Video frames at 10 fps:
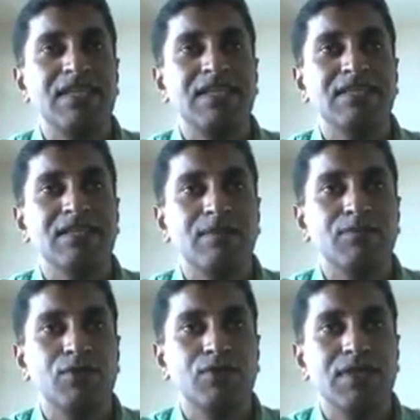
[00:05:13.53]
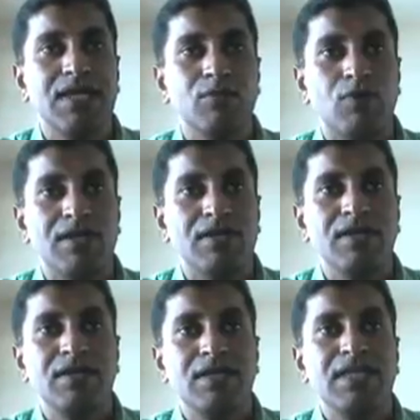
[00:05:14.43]
he doesn't come to know that what
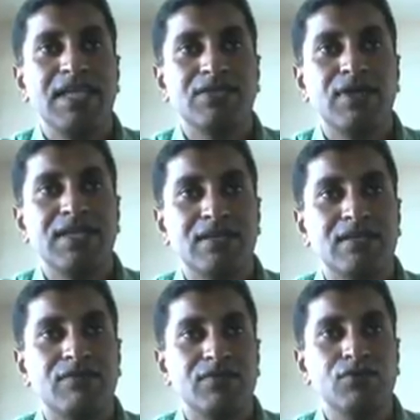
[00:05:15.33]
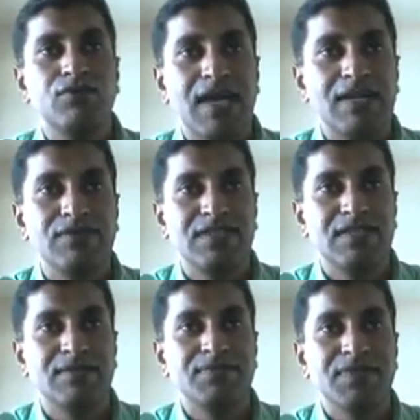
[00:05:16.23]
he has to enter the two values here.